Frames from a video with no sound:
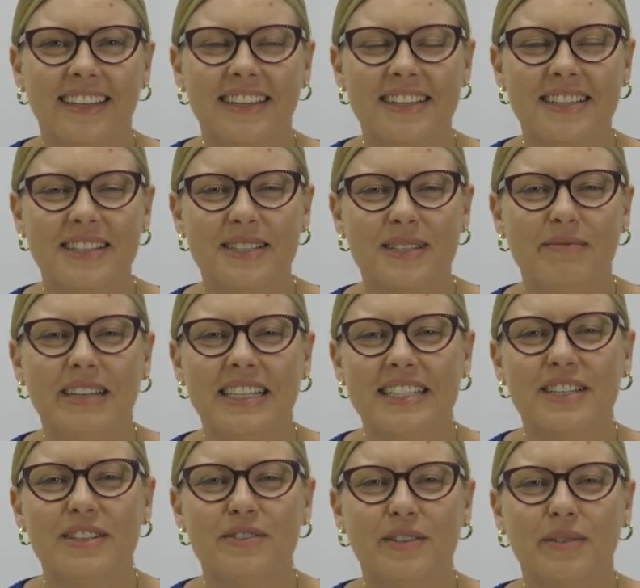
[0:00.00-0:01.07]
This is a
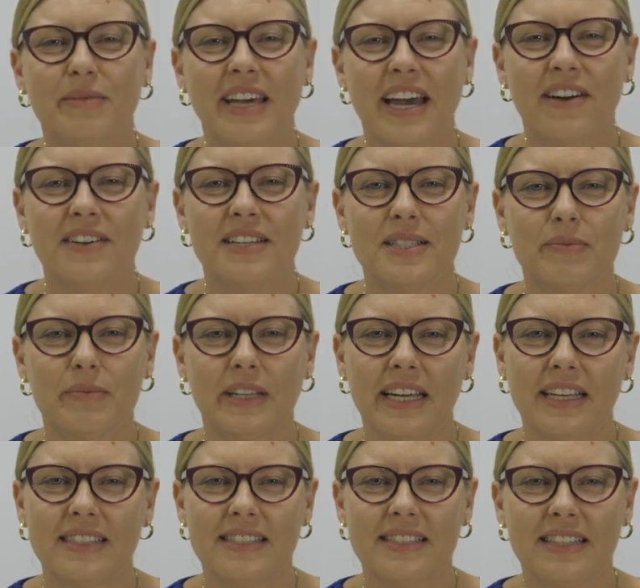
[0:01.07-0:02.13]
message from Carrie's
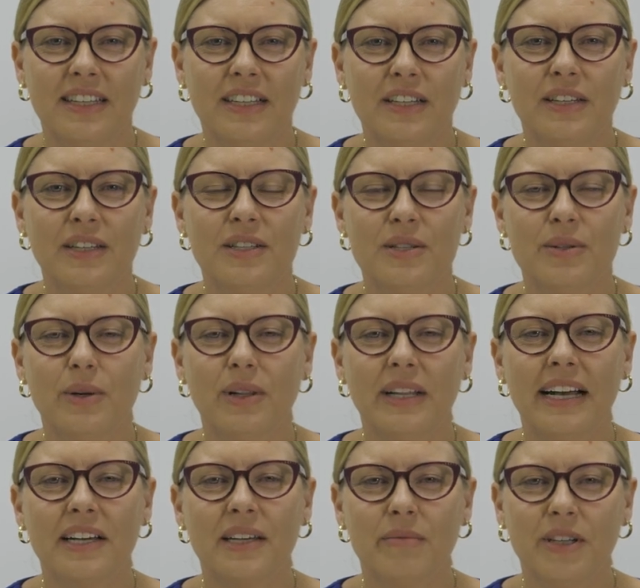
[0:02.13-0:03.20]
Place to all
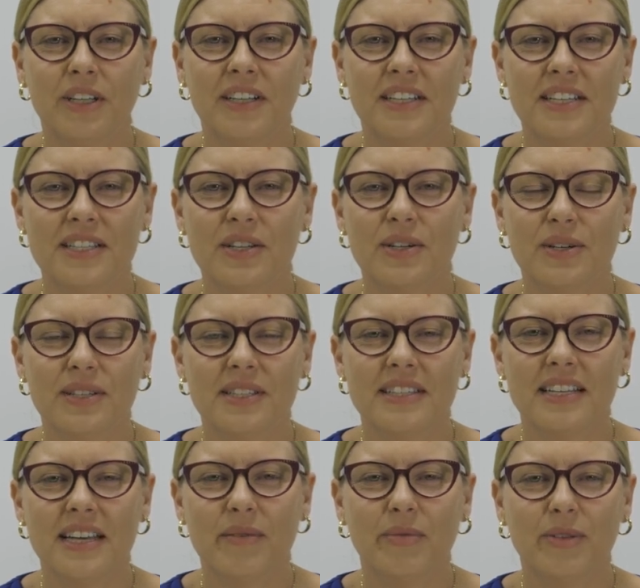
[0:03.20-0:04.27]
our communities across
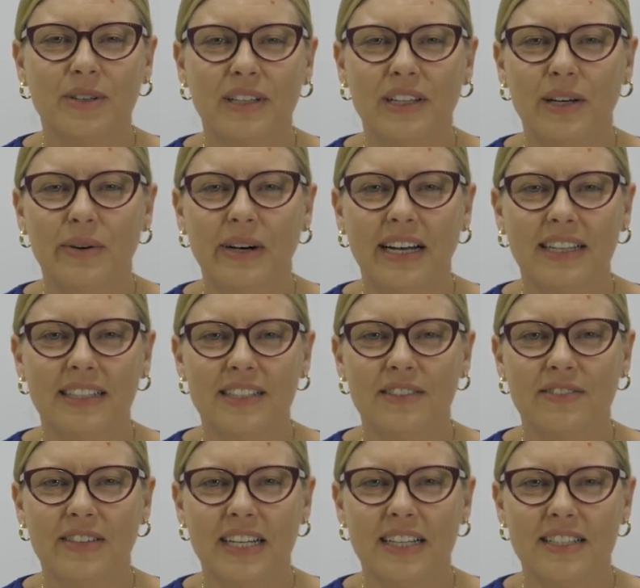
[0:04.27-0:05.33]
the Upper and Lower
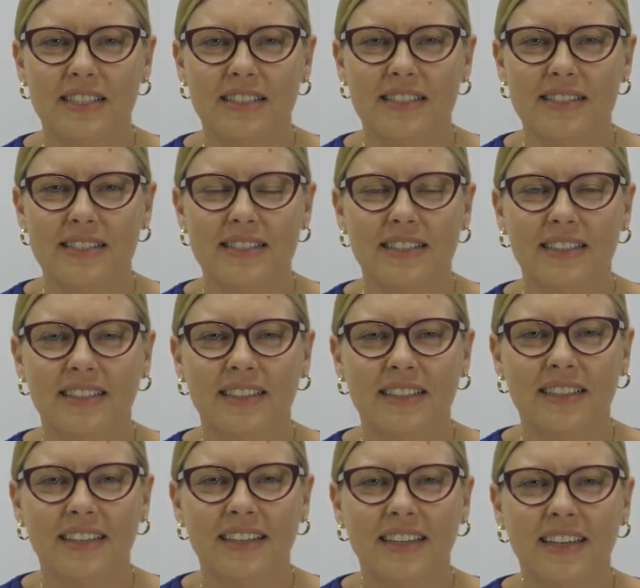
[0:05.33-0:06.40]
Hunter regions.
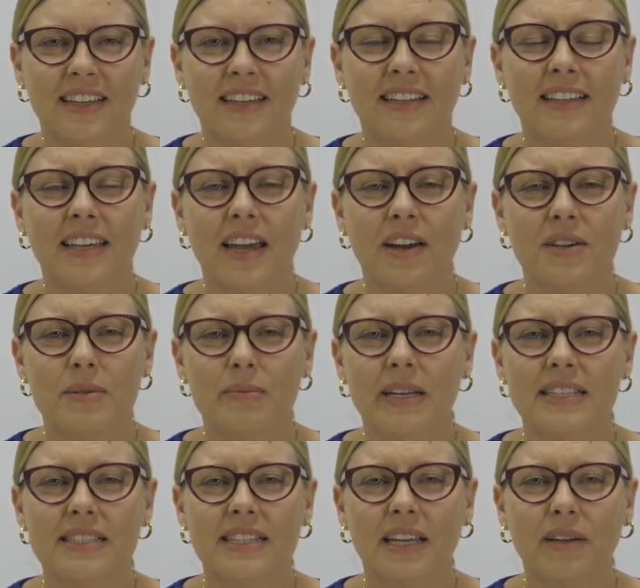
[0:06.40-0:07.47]
The Carrie's
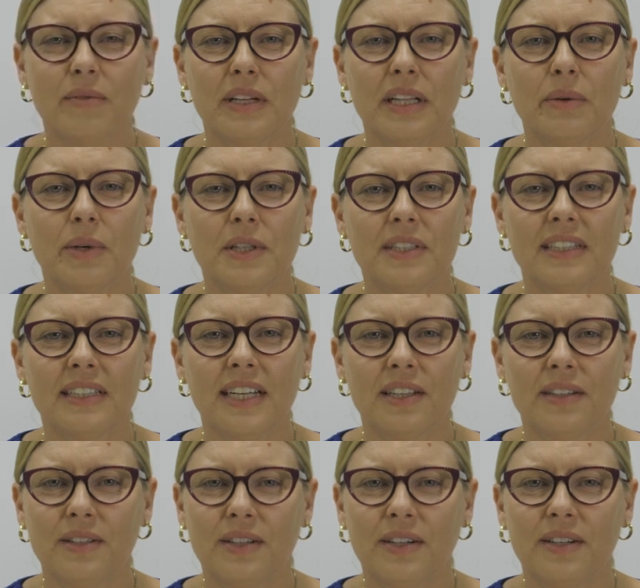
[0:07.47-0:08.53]
Place team really want to let
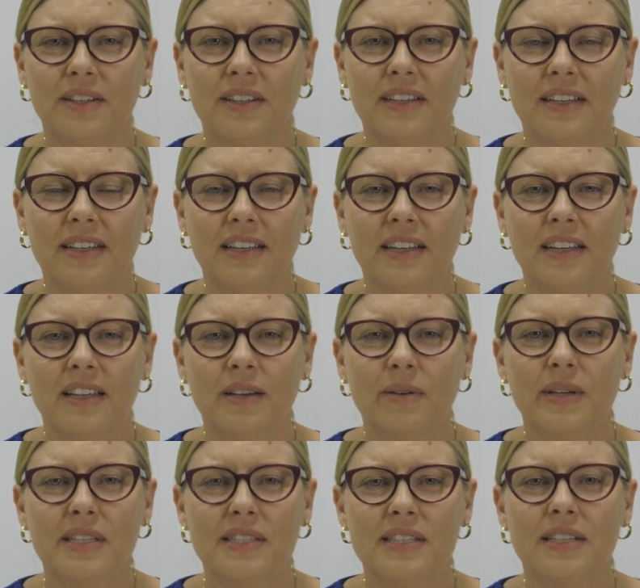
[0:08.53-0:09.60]
you know that
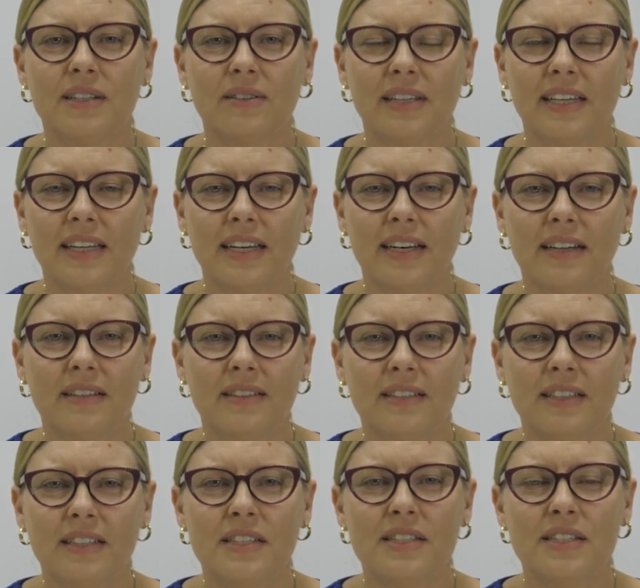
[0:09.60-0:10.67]
we're still here,
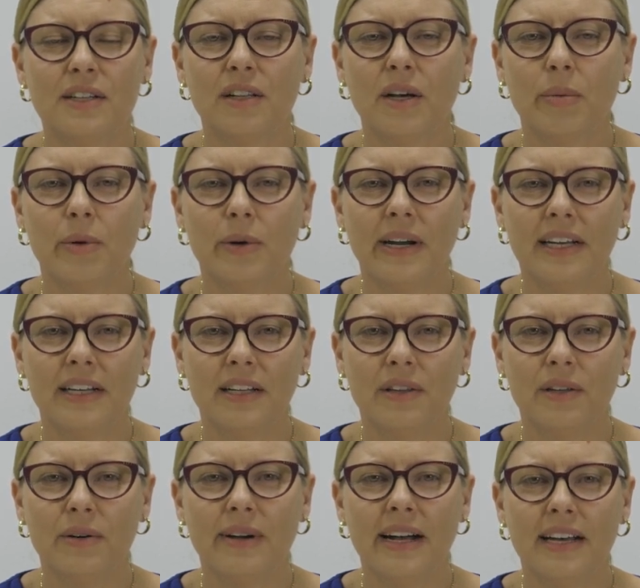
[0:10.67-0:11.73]
still operating
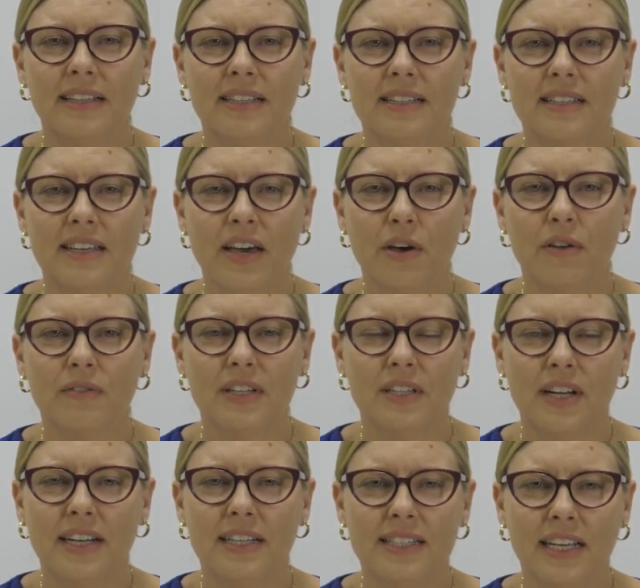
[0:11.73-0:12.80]
throughout this
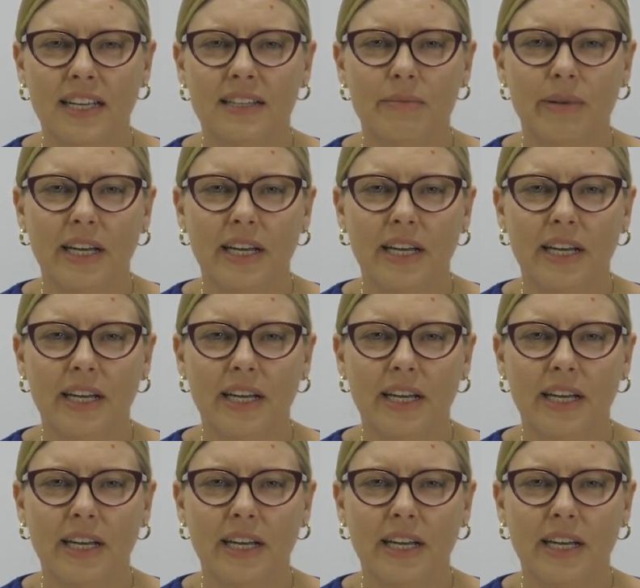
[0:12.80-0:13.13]
COVID-19